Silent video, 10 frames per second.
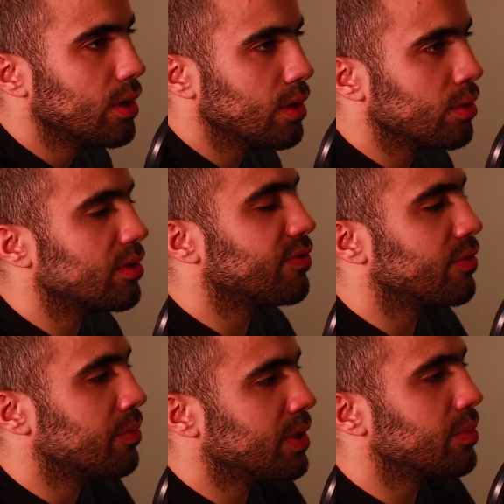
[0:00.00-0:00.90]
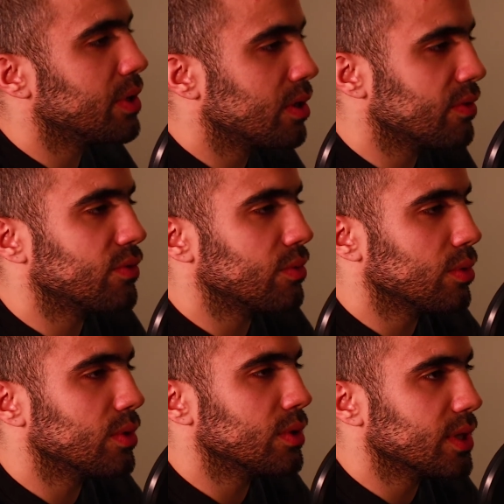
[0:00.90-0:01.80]
in order for me to be
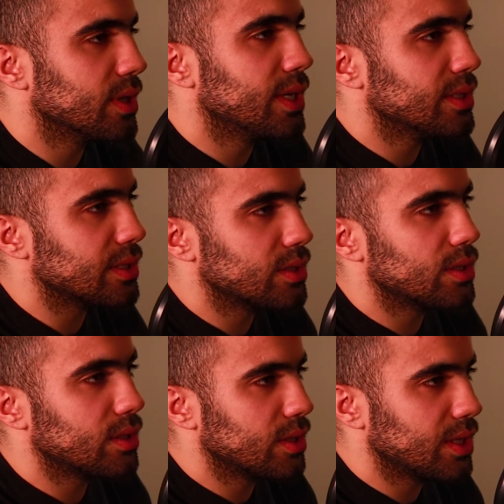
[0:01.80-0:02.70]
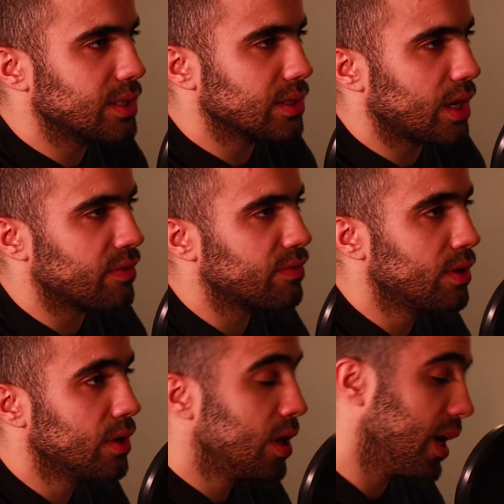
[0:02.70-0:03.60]
comfortable in today's life.
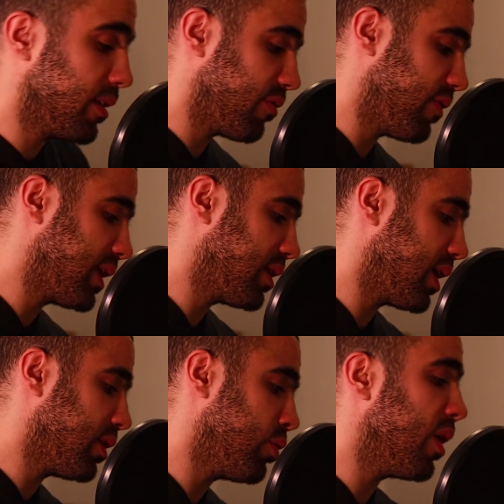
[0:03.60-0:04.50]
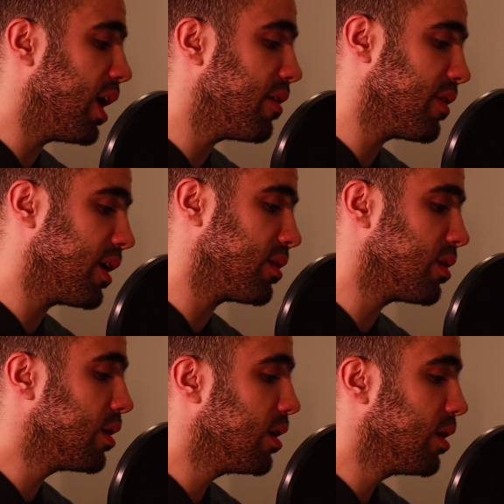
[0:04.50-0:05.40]
And the fact that I don't have
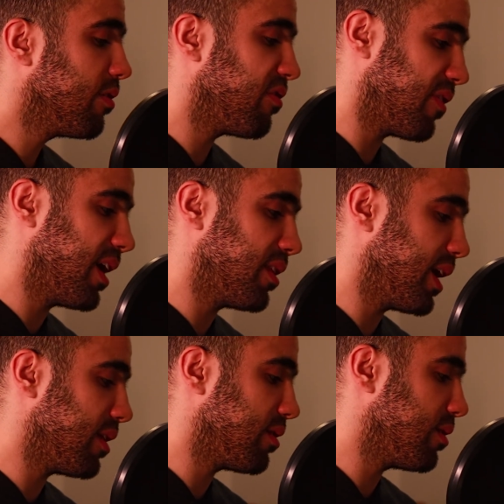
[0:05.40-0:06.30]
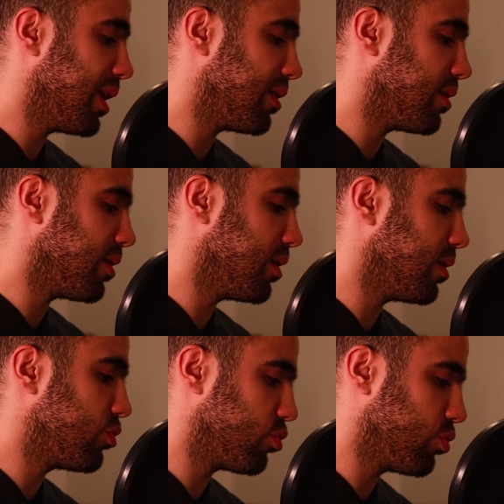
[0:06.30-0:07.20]

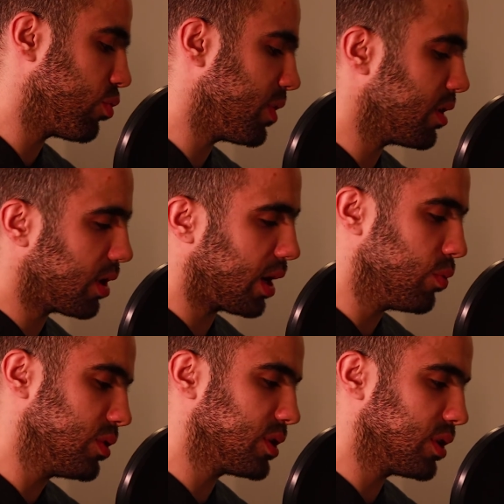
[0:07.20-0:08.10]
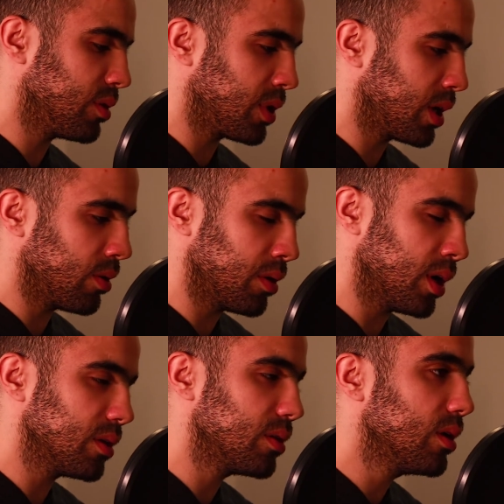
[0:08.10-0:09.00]
that truth, whether I will see them again or
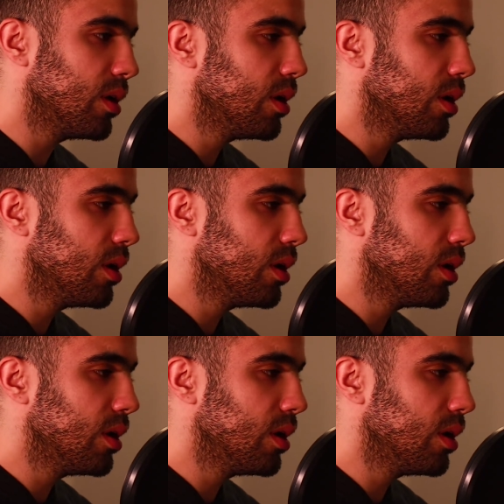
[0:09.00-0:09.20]
not,